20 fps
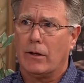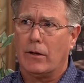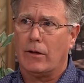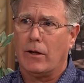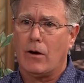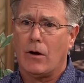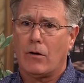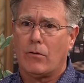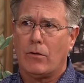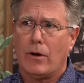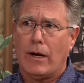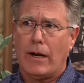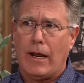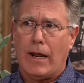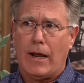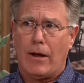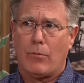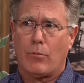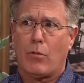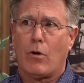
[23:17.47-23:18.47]
And they already
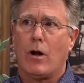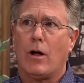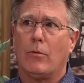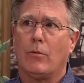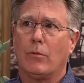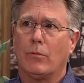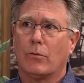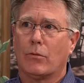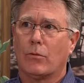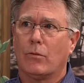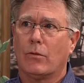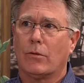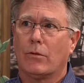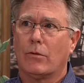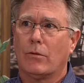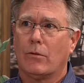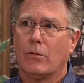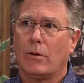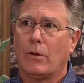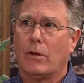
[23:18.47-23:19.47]
have problems
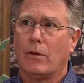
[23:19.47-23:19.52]
with